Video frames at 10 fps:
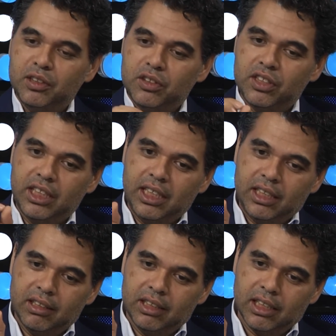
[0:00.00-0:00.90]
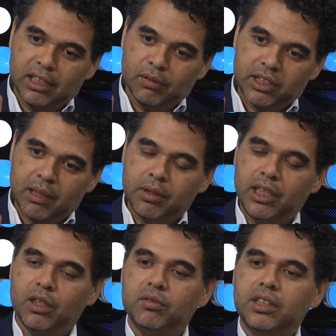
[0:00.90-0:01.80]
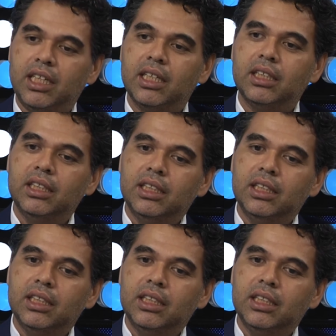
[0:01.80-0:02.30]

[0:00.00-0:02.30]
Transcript: to see what's happening over there,